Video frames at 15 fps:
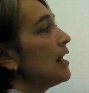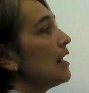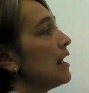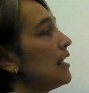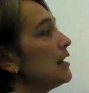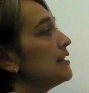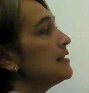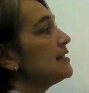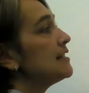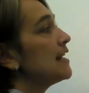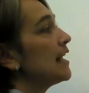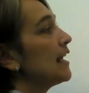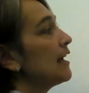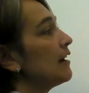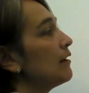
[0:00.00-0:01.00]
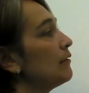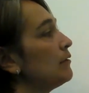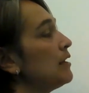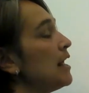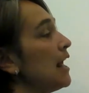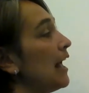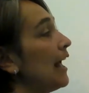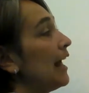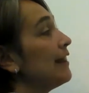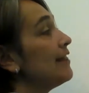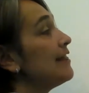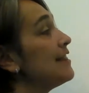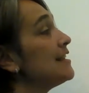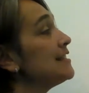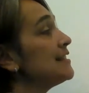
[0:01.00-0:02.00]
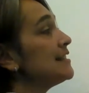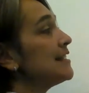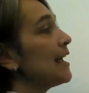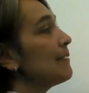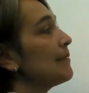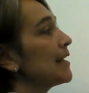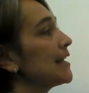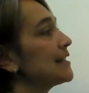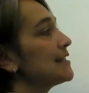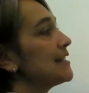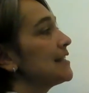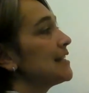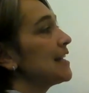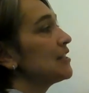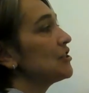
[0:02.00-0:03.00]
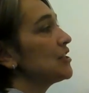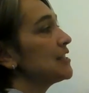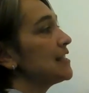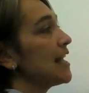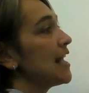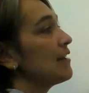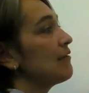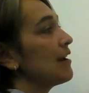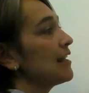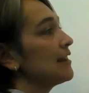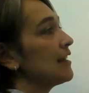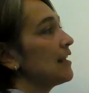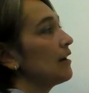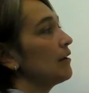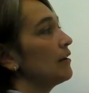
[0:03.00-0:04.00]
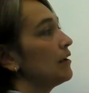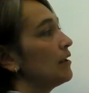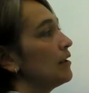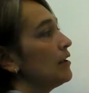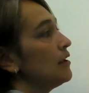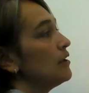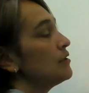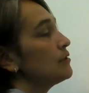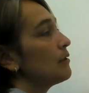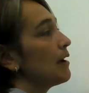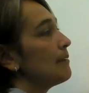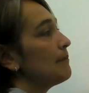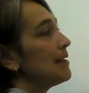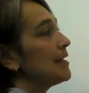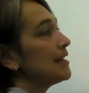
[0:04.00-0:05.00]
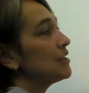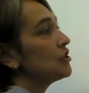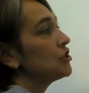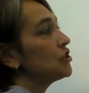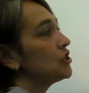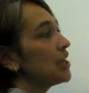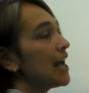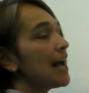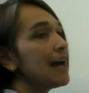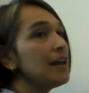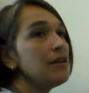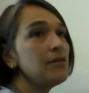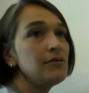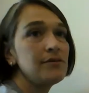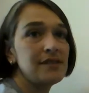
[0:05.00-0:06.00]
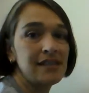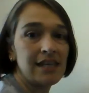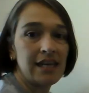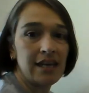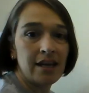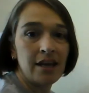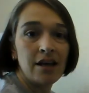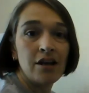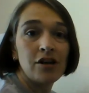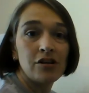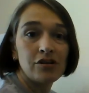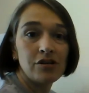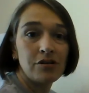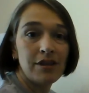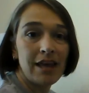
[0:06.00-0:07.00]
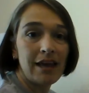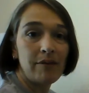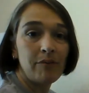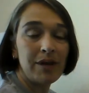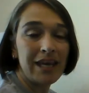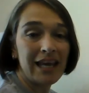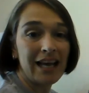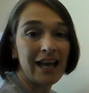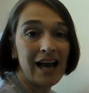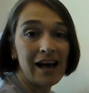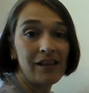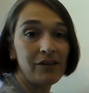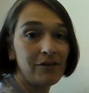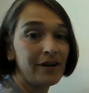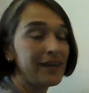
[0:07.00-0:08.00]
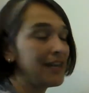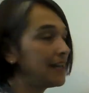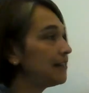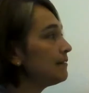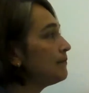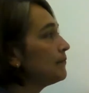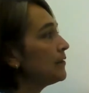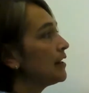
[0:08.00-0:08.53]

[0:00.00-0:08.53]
and down, and this time it gets to touch his head right there. So I made a shadow Z so that we can color it in,